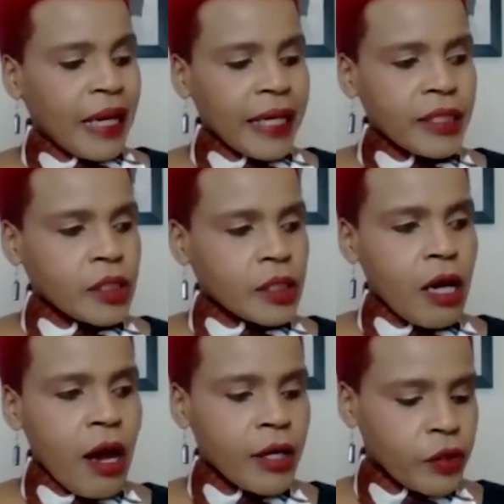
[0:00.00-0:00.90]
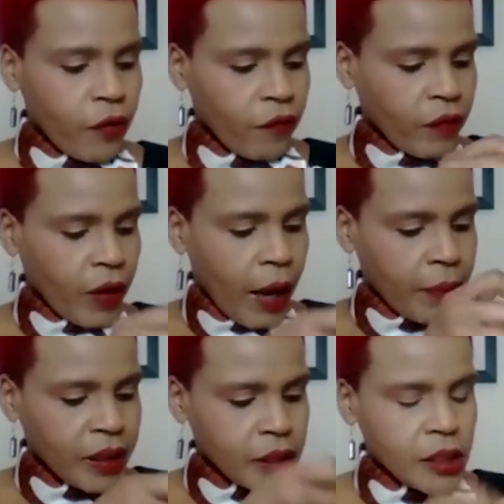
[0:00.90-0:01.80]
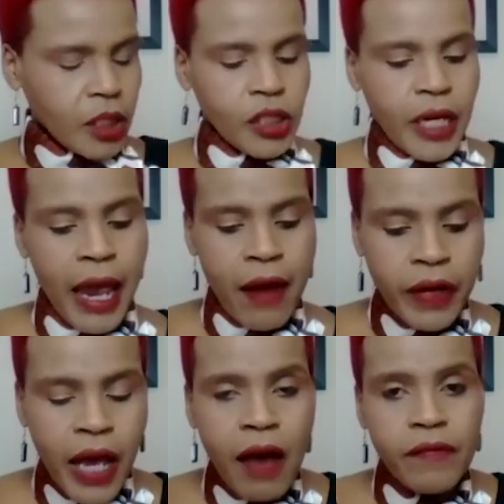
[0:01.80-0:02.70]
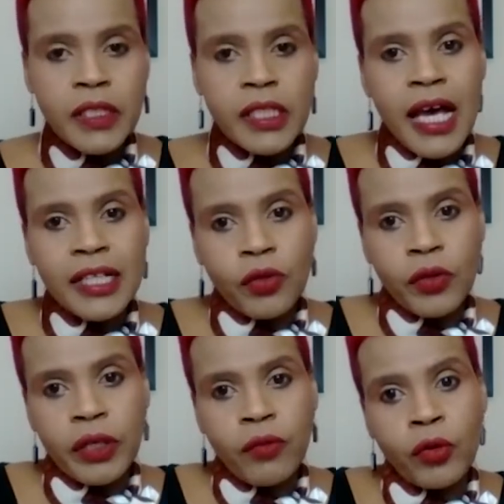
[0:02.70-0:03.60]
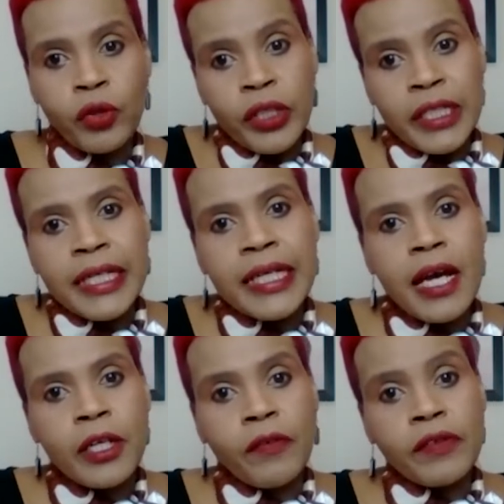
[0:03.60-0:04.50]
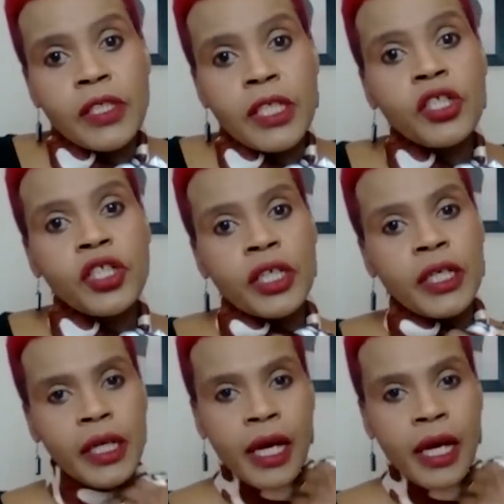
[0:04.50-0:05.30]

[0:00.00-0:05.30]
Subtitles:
place to kind of, stitch. Every harvester has got their own unique kind of stitching